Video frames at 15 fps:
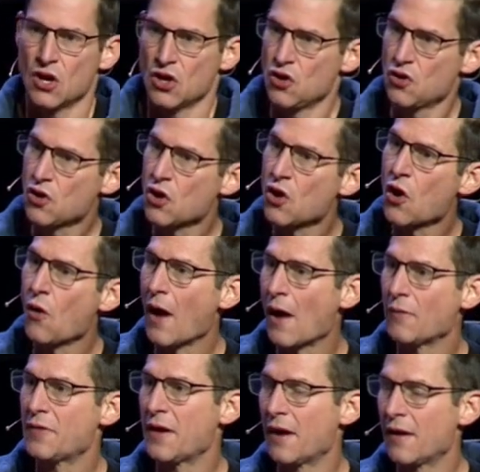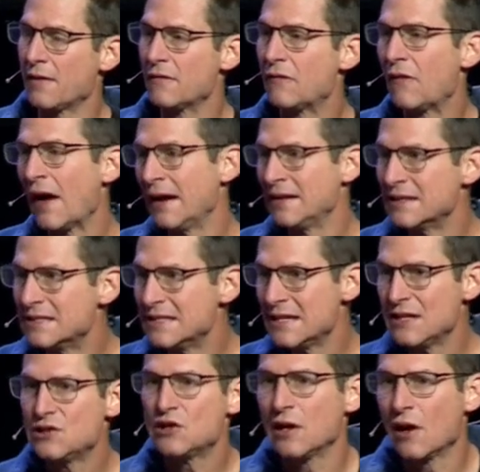You can go out there and find a
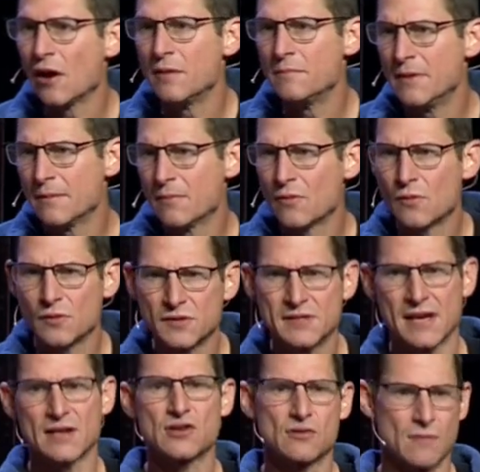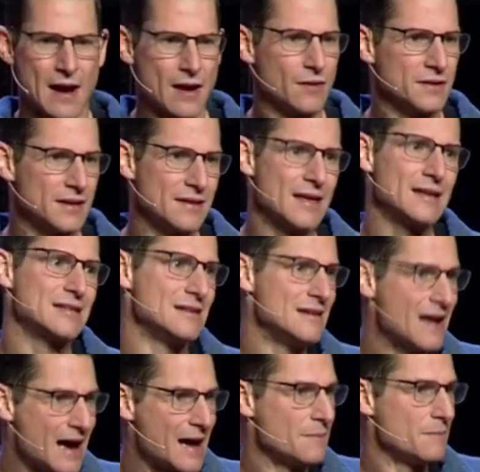teaching on biblical sexuality that's
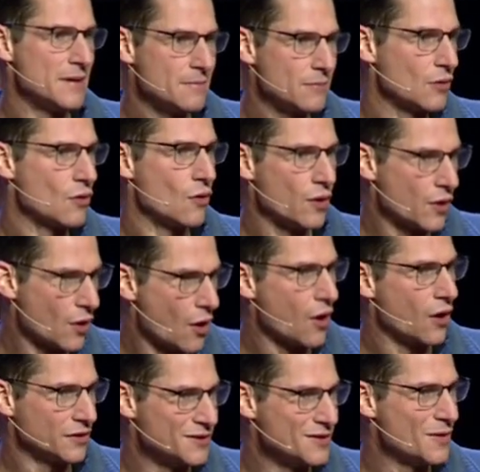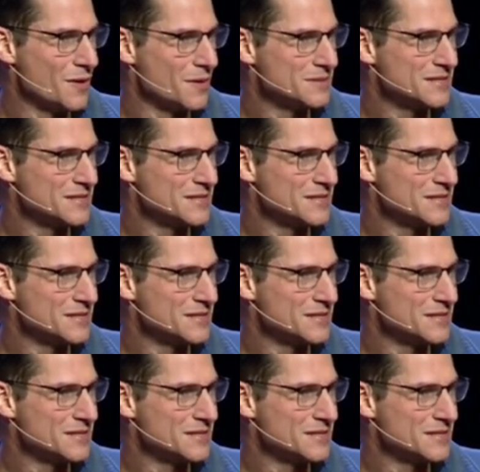not biblical at all. You know what I'm